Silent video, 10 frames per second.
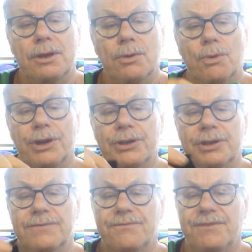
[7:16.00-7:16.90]
where you
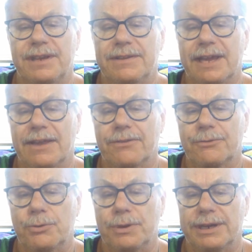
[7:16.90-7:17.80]
can feed that
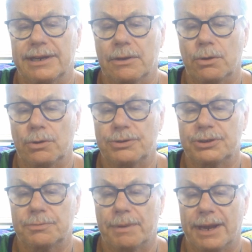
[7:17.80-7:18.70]
through and it'll hold
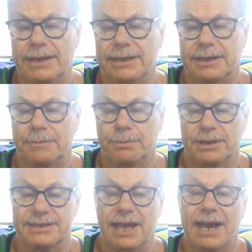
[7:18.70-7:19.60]
your binding in
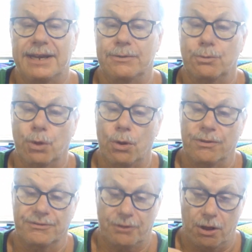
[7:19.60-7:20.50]
place. Now I didn't roll
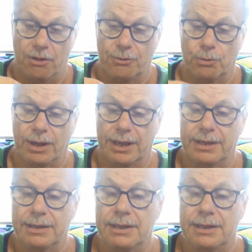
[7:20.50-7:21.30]
this all the way.